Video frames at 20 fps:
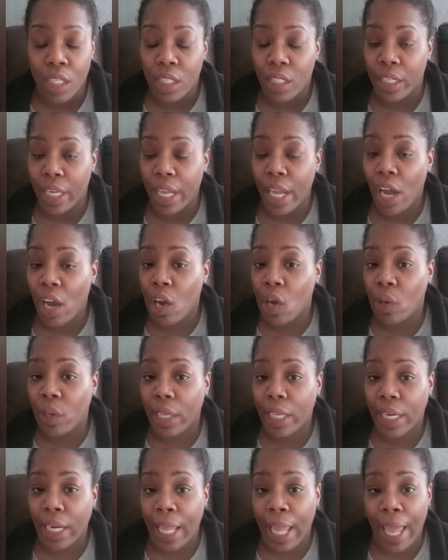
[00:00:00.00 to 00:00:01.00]
They all
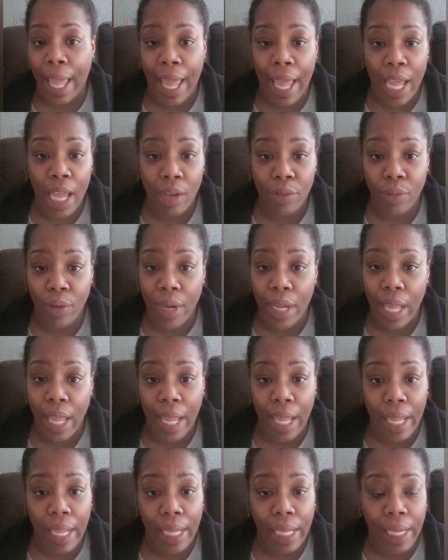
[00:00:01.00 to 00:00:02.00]
get a halfway
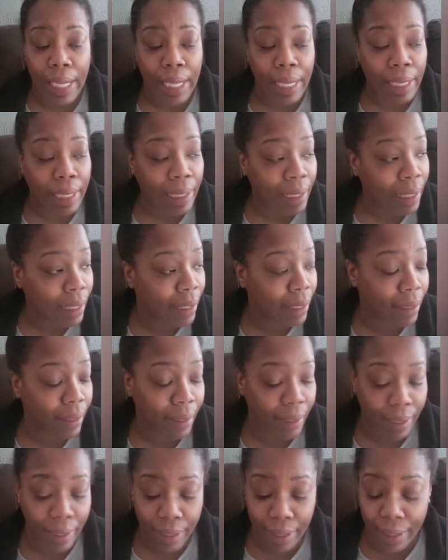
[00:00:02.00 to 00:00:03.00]
hey,
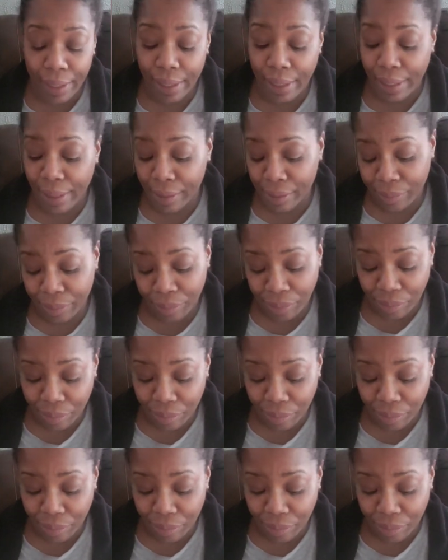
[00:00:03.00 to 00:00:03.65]
and